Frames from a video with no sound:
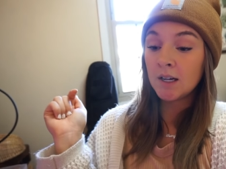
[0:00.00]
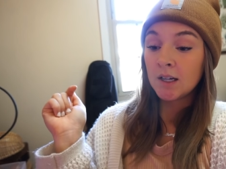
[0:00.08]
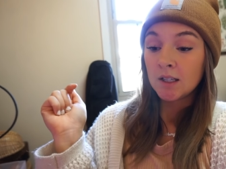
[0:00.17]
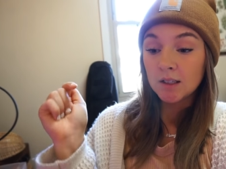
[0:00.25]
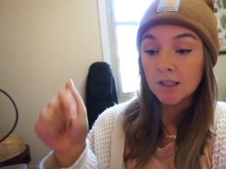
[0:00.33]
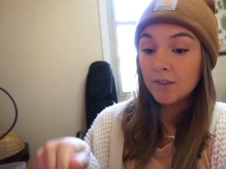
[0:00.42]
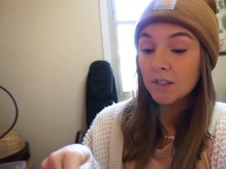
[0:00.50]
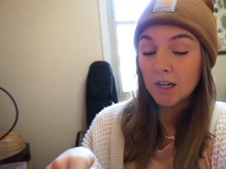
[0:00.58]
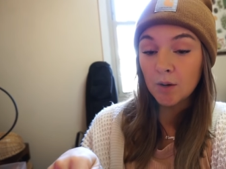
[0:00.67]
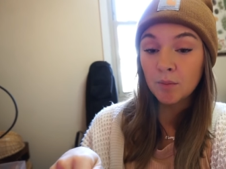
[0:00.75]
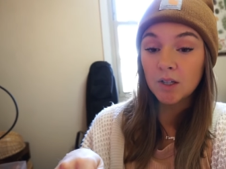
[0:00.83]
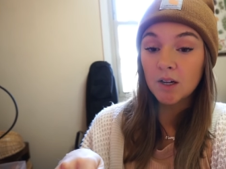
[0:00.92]
leave it
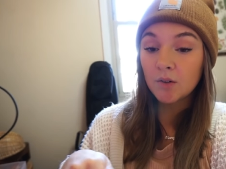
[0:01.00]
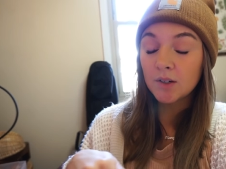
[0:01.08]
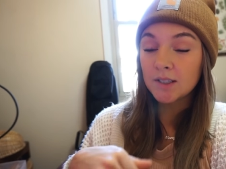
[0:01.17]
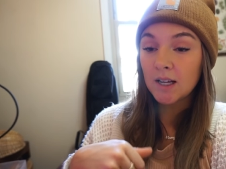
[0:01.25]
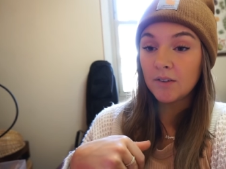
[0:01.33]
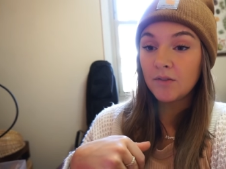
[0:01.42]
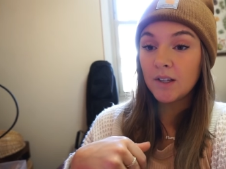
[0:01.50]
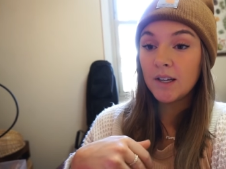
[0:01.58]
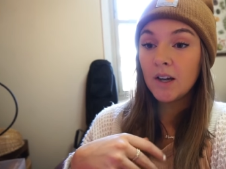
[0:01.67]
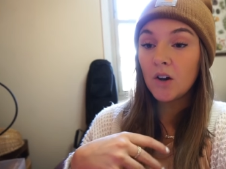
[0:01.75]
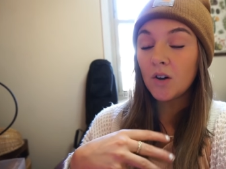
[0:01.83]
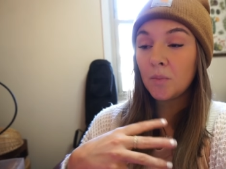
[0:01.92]
down below because I feel
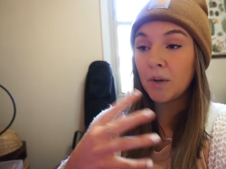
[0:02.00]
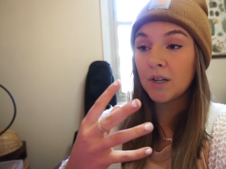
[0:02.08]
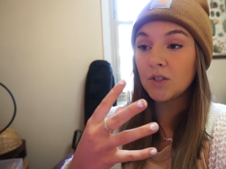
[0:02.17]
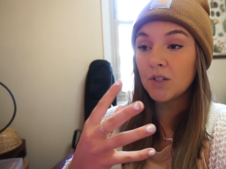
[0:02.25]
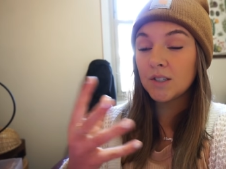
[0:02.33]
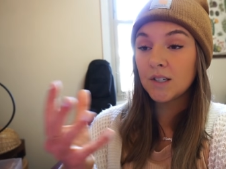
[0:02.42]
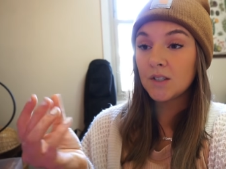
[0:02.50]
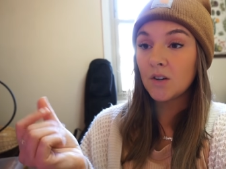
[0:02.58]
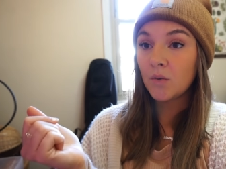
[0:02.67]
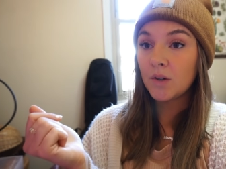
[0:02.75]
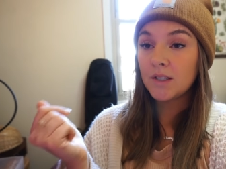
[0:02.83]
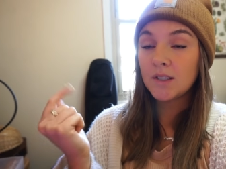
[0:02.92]
like on Pinterest it's
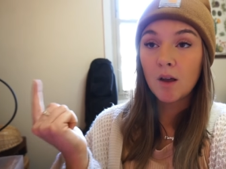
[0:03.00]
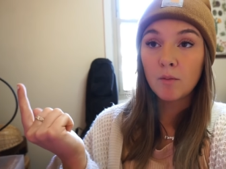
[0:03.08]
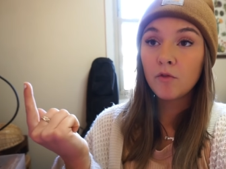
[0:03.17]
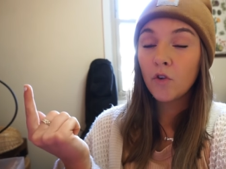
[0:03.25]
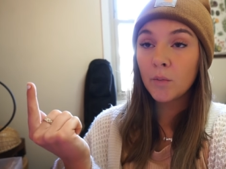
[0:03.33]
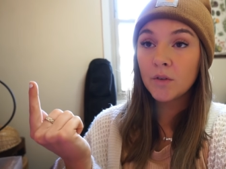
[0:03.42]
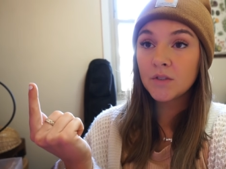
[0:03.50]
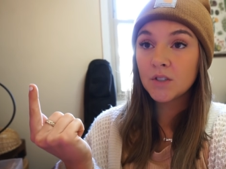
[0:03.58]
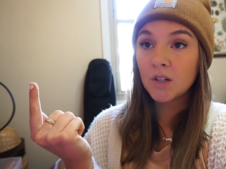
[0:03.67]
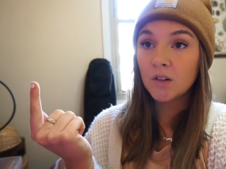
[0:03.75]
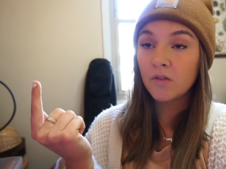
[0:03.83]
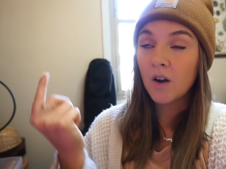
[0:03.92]
always some form of
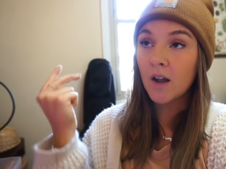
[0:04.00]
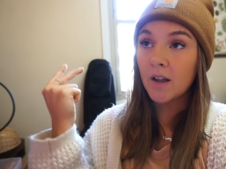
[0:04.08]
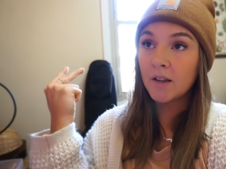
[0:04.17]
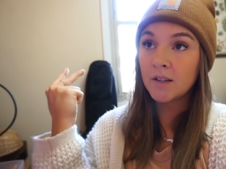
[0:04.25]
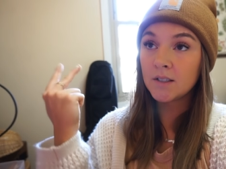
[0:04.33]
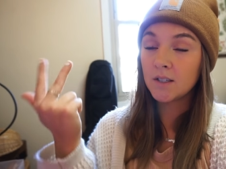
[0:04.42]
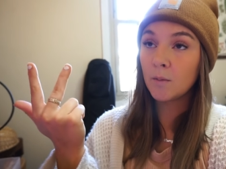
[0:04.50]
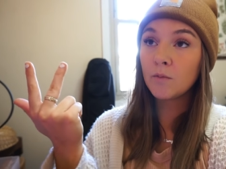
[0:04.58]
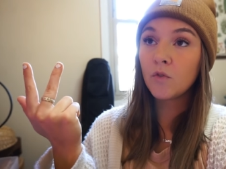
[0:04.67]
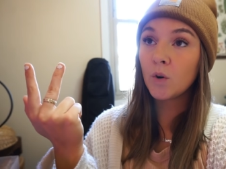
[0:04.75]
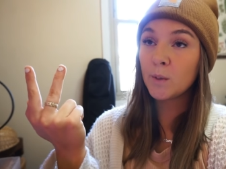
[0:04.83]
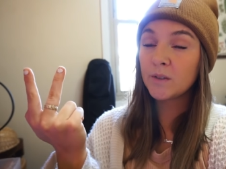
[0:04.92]
stir fry some
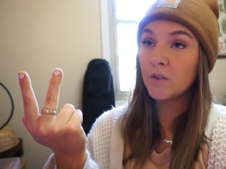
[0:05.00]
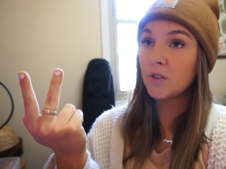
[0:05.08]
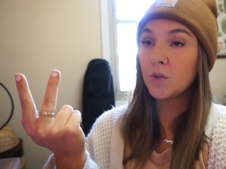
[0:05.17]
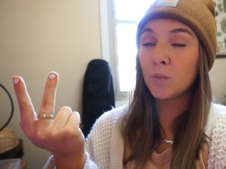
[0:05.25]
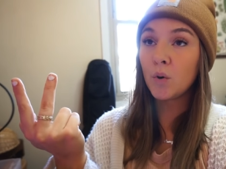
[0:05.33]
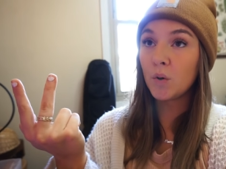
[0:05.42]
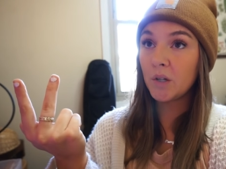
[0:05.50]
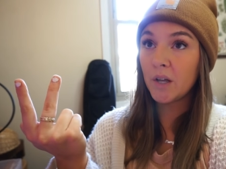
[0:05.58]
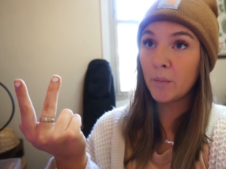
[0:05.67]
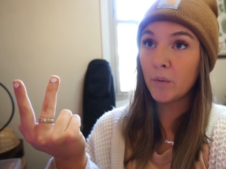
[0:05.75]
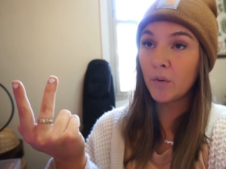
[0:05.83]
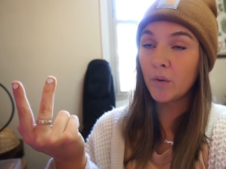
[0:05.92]
form of a chipotle
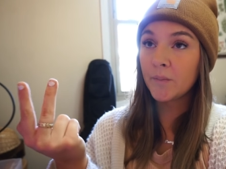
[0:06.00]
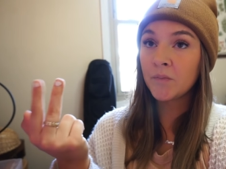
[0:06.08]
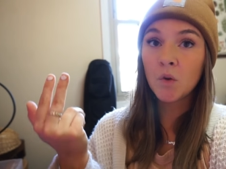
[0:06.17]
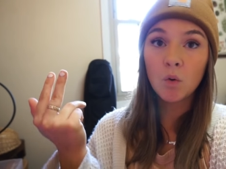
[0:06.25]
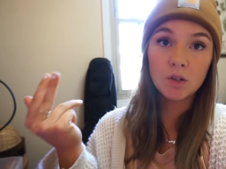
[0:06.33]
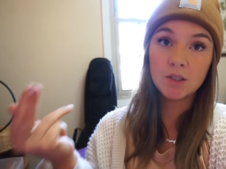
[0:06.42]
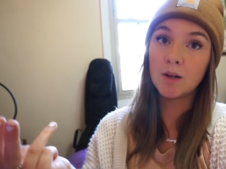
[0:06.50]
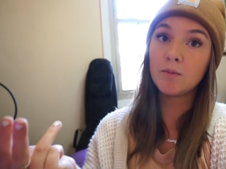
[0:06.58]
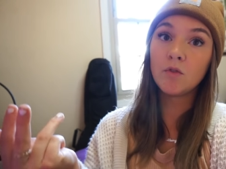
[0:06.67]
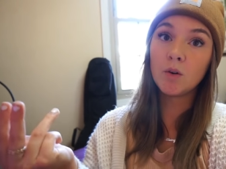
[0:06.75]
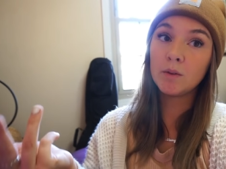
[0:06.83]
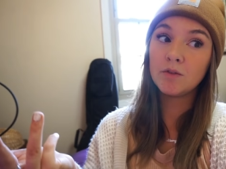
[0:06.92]
bowl or some
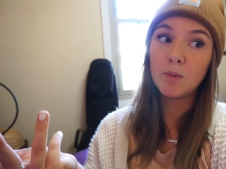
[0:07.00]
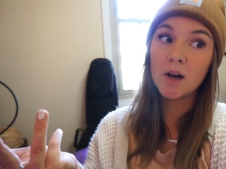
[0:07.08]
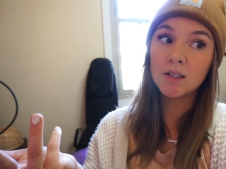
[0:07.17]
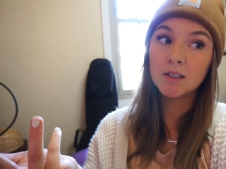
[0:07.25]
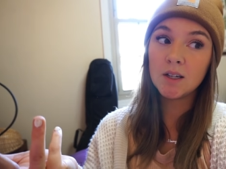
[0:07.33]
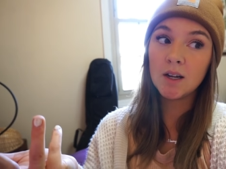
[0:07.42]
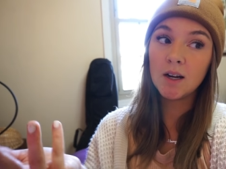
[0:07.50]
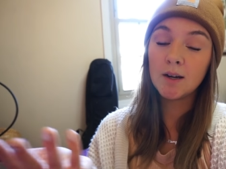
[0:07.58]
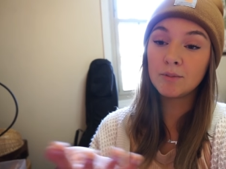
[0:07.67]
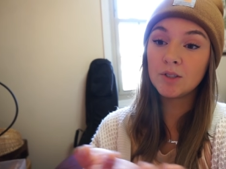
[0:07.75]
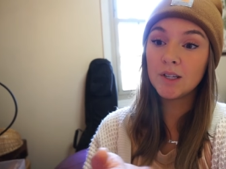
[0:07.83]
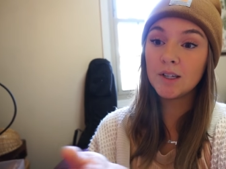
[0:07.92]
form of pasta and I'm
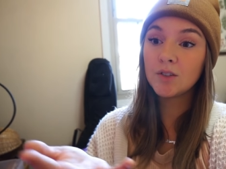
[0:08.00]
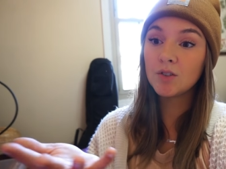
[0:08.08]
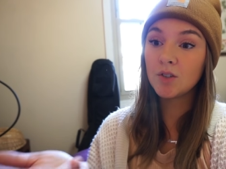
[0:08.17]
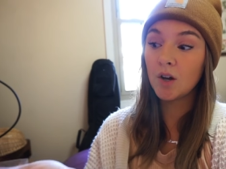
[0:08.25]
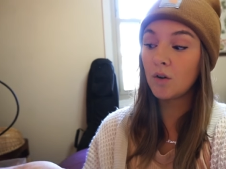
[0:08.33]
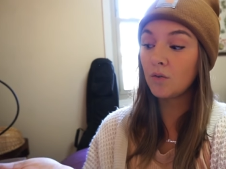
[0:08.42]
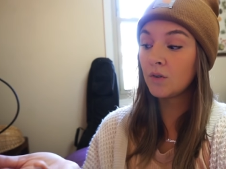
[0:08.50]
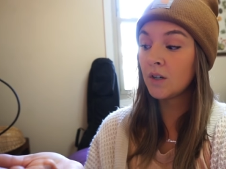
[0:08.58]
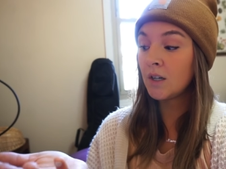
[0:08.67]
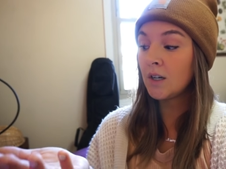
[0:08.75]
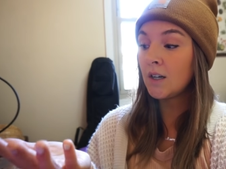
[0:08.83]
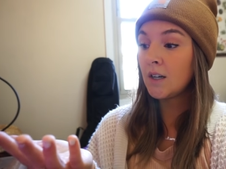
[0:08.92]
just like so
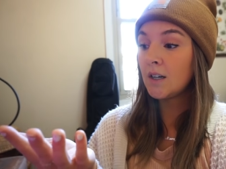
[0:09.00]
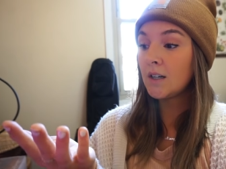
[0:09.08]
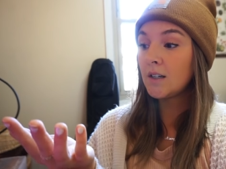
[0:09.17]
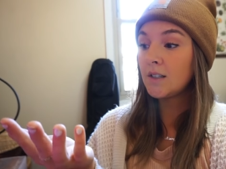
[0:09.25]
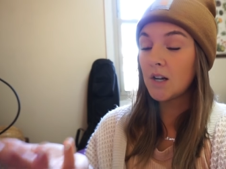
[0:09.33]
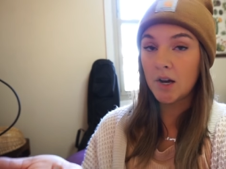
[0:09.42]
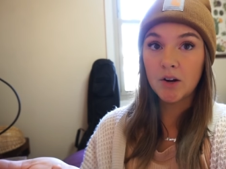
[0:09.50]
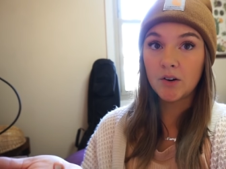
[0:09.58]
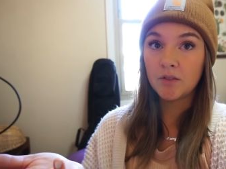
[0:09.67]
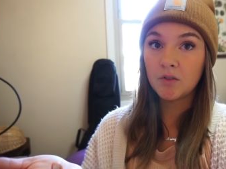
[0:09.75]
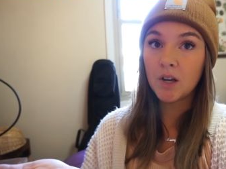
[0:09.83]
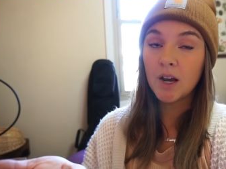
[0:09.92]
tired
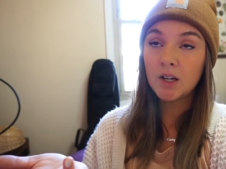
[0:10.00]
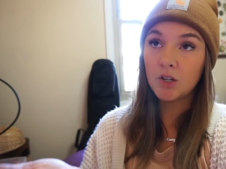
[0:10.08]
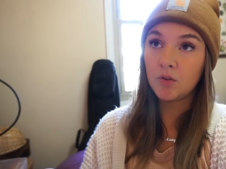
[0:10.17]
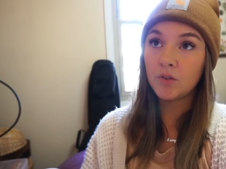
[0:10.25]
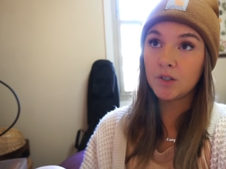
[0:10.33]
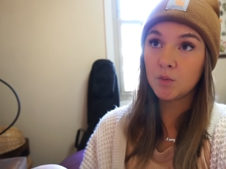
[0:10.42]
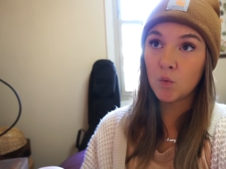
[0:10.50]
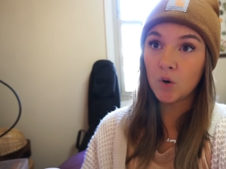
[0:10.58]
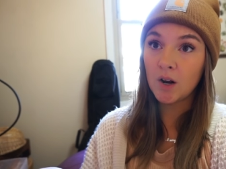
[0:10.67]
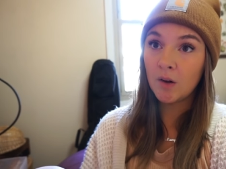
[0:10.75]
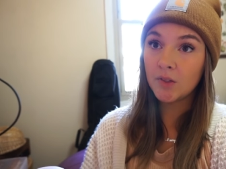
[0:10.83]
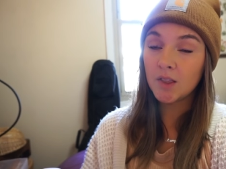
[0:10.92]
of it I know there's more
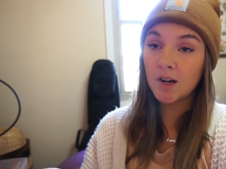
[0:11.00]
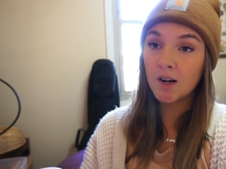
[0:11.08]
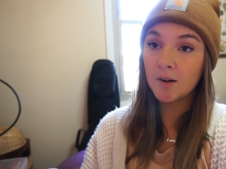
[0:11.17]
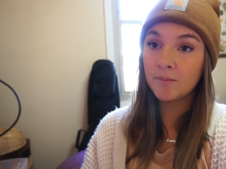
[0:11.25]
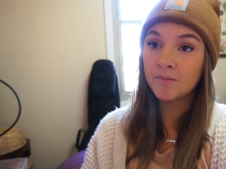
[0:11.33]
out there